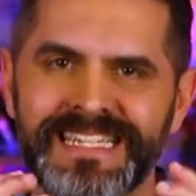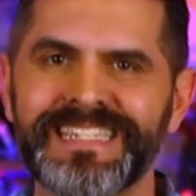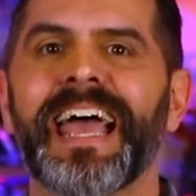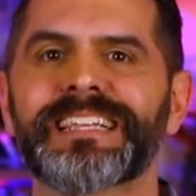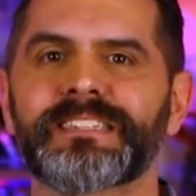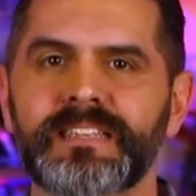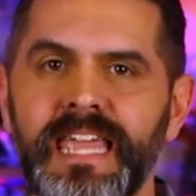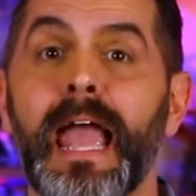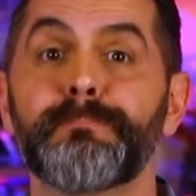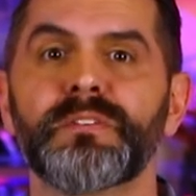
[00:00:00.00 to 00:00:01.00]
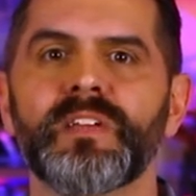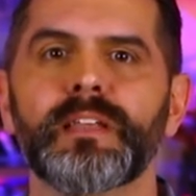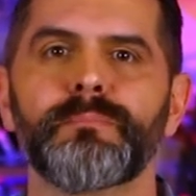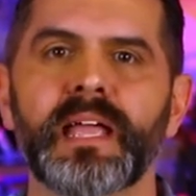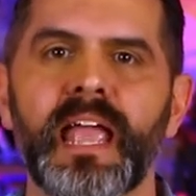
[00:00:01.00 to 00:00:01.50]
dazzled,
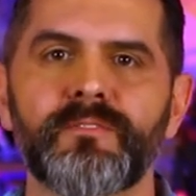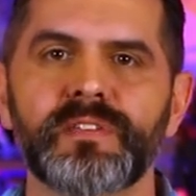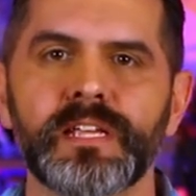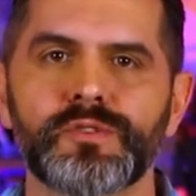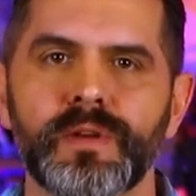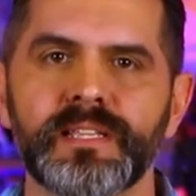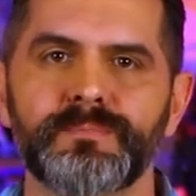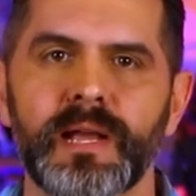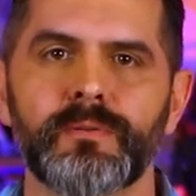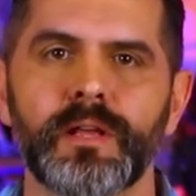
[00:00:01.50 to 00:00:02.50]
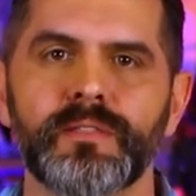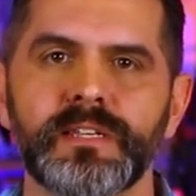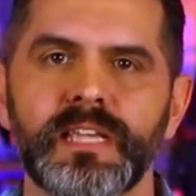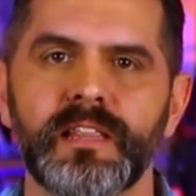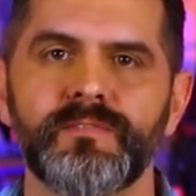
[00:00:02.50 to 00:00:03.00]
captivated by everything transpiring on
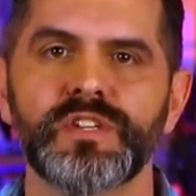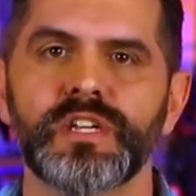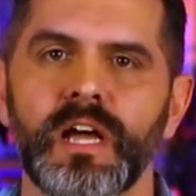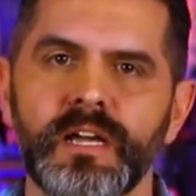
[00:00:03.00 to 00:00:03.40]
the television,